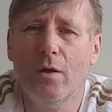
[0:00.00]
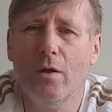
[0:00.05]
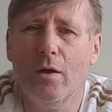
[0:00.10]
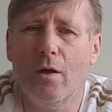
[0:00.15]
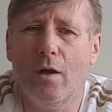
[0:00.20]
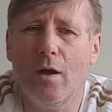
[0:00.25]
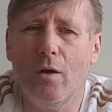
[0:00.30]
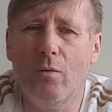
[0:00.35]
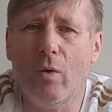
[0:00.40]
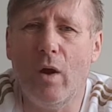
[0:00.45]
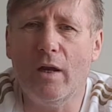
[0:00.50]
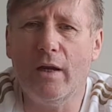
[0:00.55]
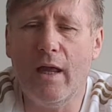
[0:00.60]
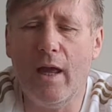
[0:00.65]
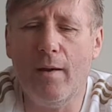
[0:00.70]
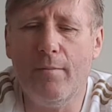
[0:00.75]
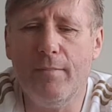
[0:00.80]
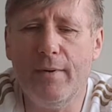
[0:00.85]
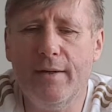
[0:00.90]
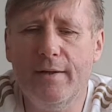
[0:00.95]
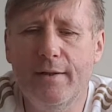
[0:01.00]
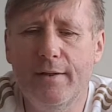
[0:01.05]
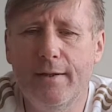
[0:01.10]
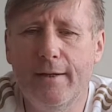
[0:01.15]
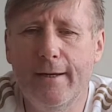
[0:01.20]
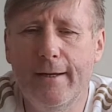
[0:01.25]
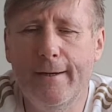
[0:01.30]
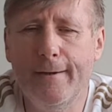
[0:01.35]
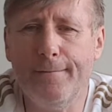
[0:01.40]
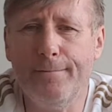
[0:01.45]
wild
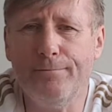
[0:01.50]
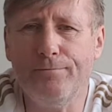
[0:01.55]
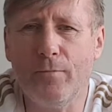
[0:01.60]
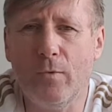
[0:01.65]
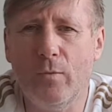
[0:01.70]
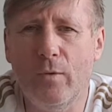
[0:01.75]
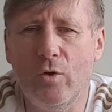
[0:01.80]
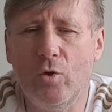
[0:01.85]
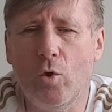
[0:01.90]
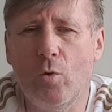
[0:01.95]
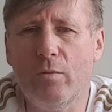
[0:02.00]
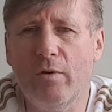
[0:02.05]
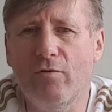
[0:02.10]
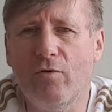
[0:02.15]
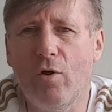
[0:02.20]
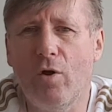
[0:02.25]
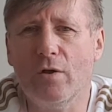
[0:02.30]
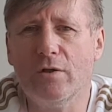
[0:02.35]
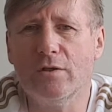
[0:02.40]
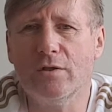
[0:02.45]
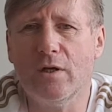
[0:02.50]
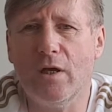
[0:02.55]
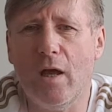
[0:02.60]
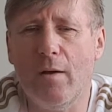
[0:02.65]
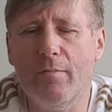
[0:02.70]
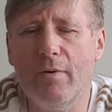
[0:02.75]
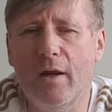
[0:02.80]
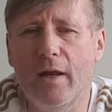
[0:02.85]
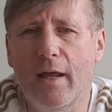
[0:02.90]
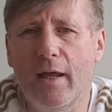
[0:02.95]
camping, we normally have got a
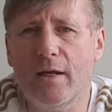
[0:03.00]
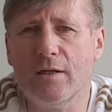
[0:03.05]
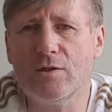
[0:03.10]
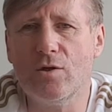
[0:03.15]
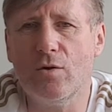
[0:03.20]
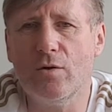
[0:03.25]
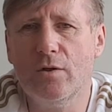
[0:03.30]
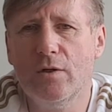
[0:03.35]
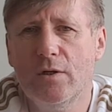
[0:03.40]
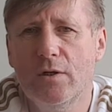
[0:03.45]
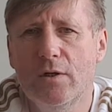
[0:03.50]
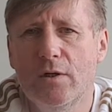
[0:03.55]
couple of layers on,